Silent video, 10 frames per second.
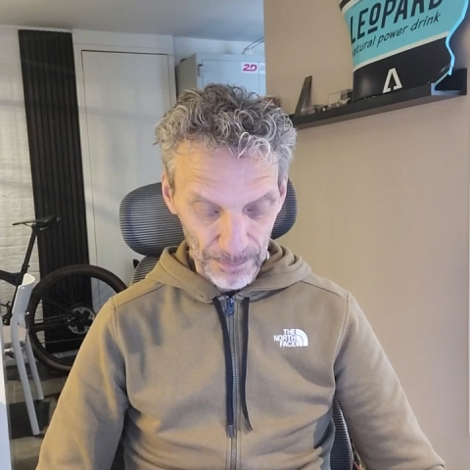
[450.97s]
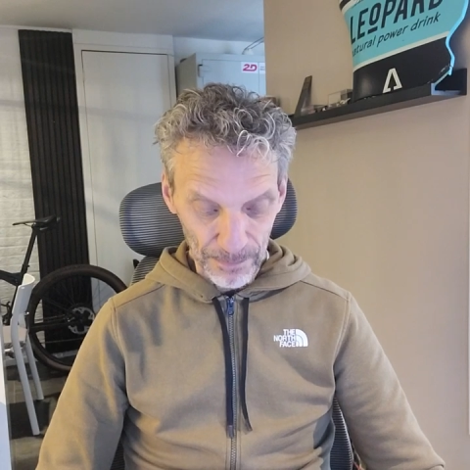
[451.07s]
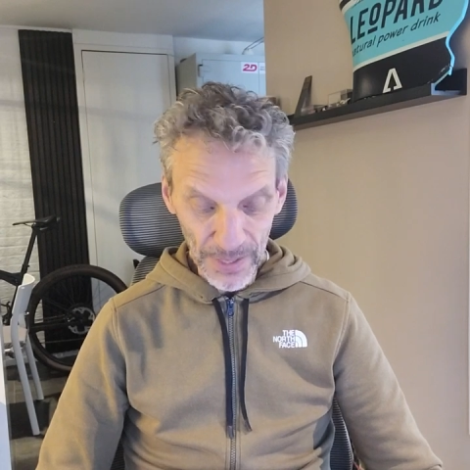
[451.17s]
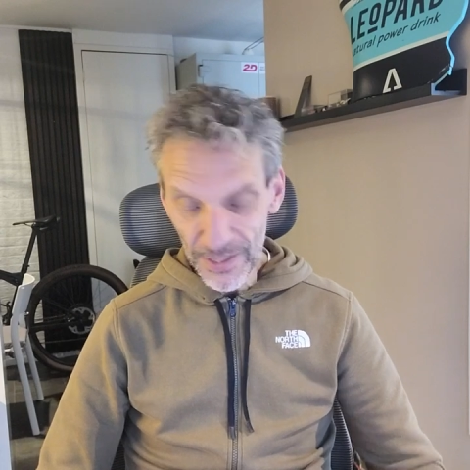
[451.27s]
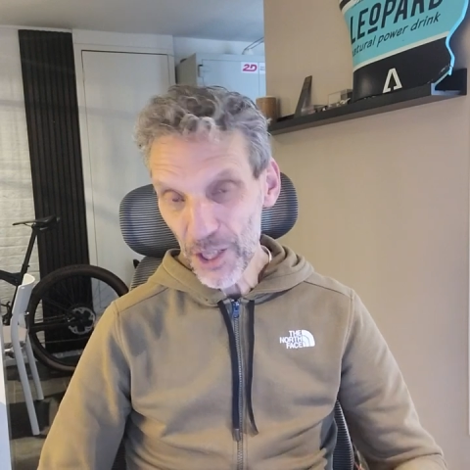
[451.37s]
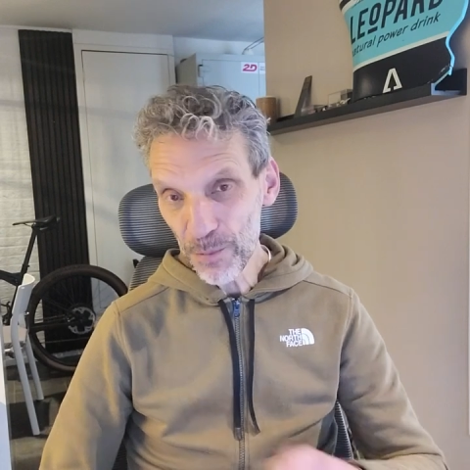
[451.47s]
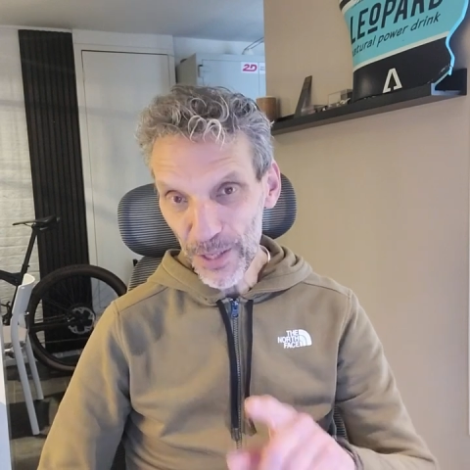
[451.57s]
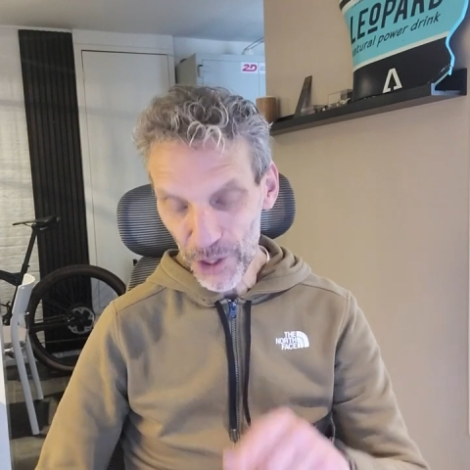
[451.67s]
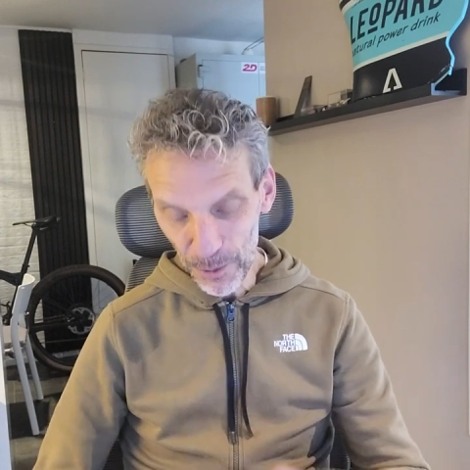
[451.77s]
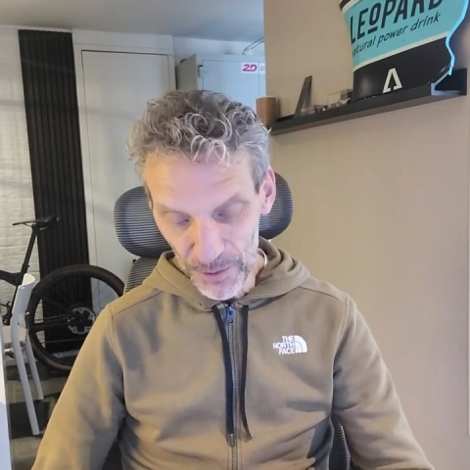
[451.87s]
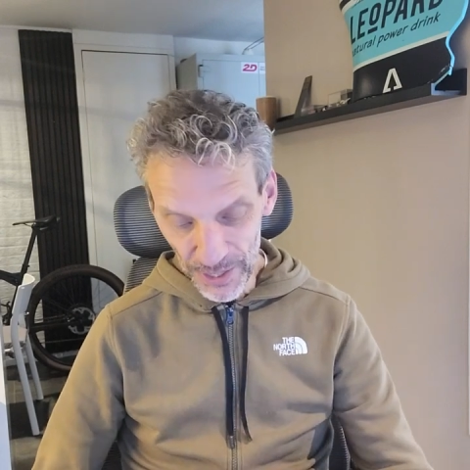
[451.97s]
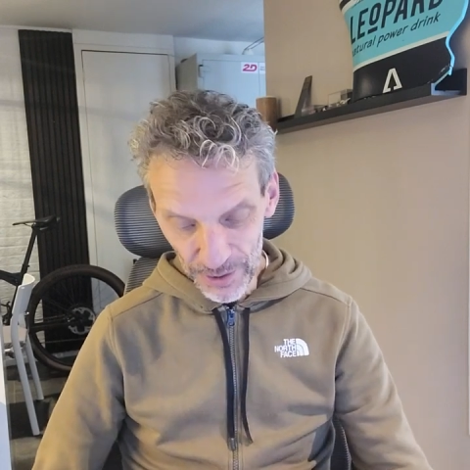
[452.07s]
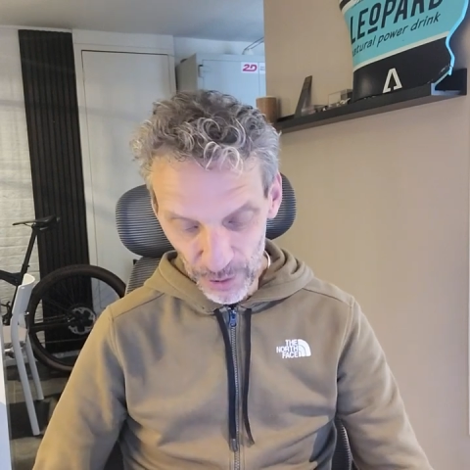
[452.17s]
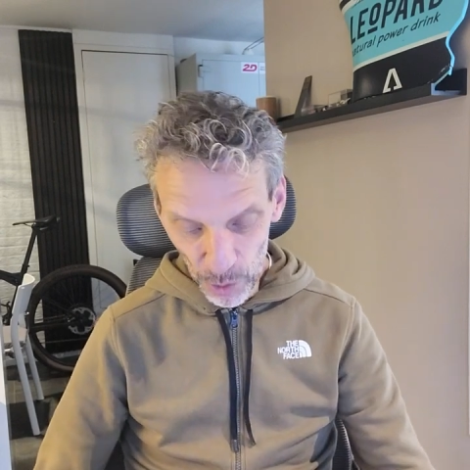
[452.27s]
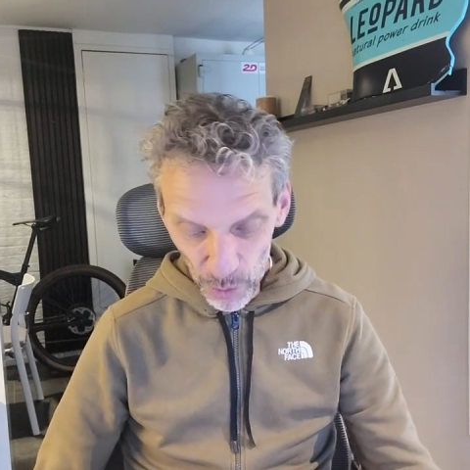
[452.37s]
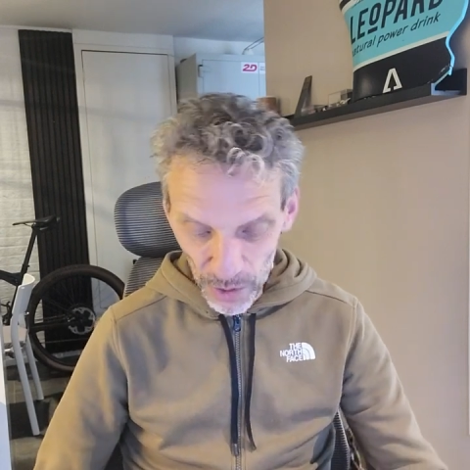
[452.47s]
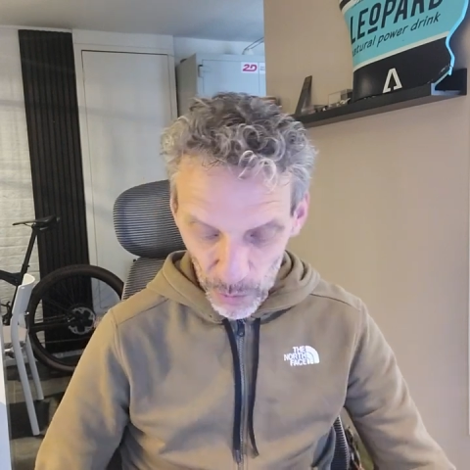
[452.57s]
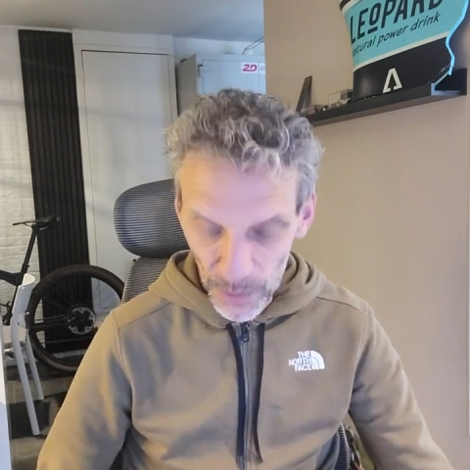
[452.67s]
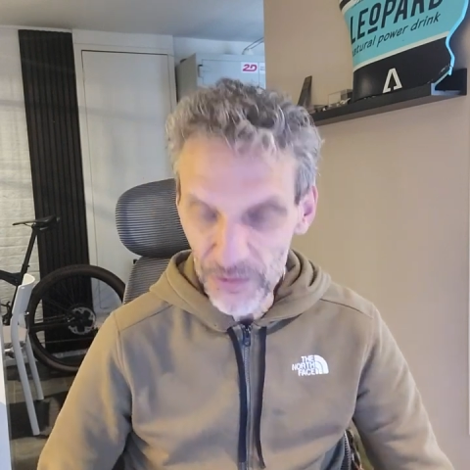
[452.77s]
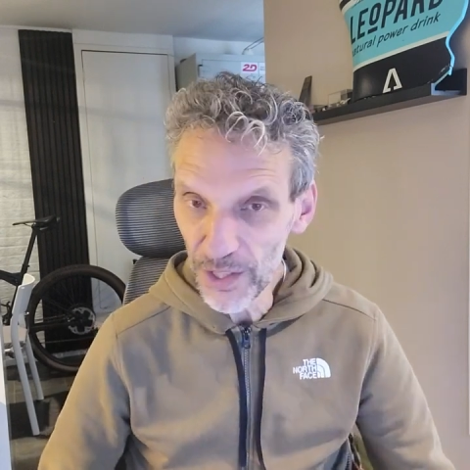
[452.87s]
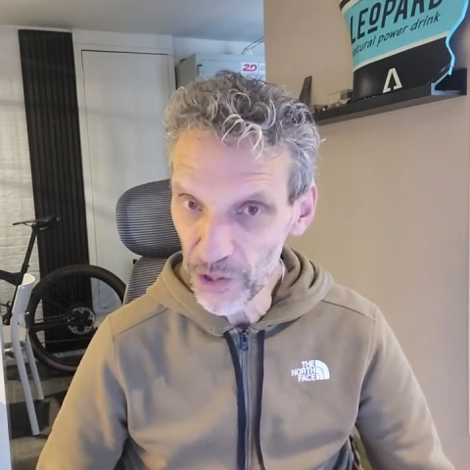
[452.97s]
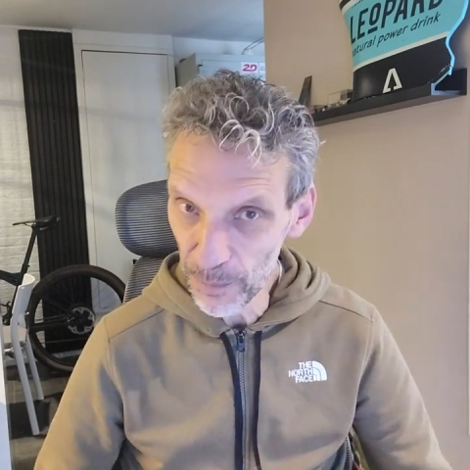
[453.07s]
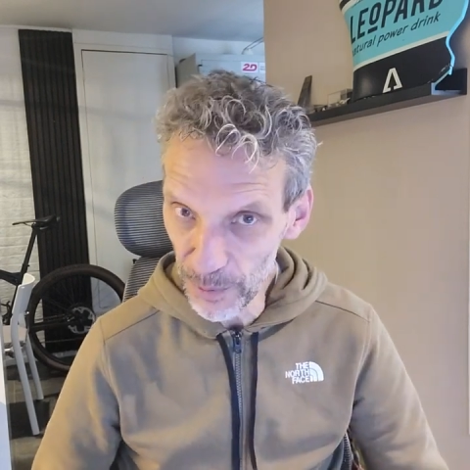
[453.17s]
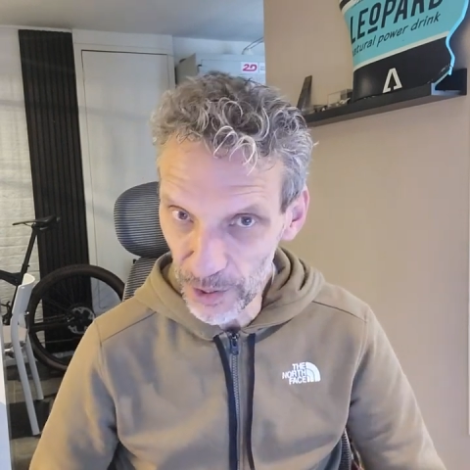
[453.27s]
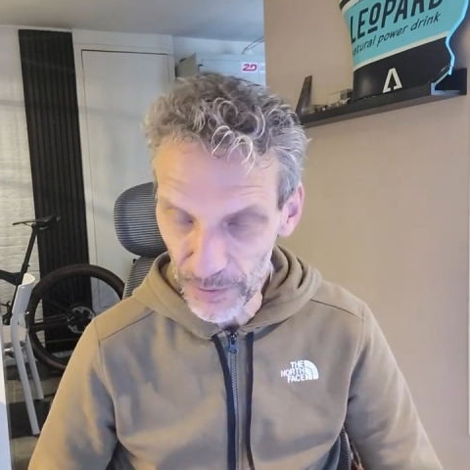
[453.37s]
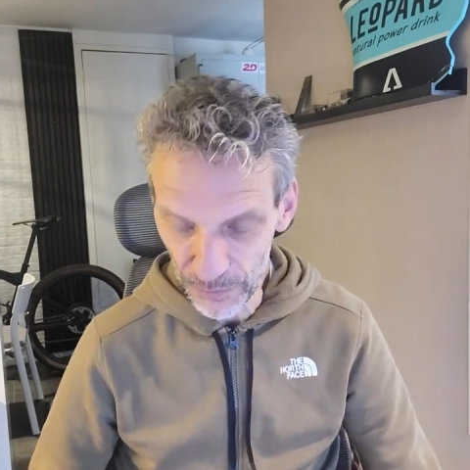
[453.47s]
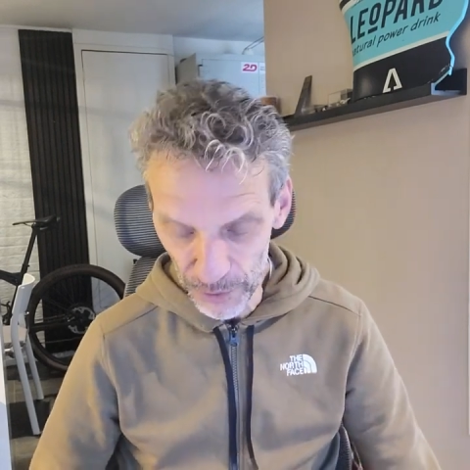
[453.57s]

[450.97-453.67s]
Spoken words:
Then there's my subject, who or what needs improving